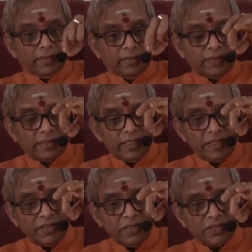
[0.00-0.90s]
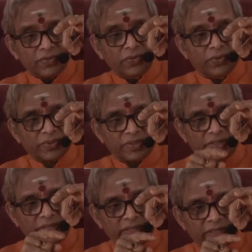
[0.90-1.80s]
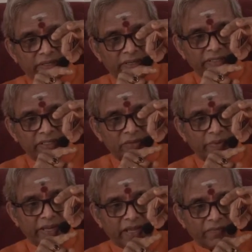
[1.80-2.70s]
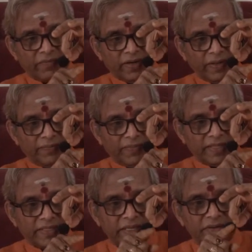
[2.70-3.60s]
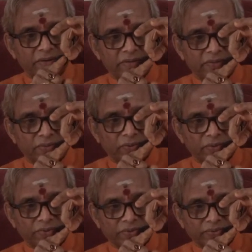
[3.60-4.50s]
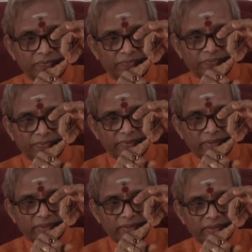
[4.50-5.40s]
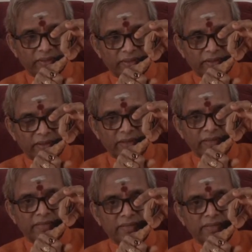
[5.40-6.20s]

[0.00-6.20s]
the central source. Listen to me carefully. The central source is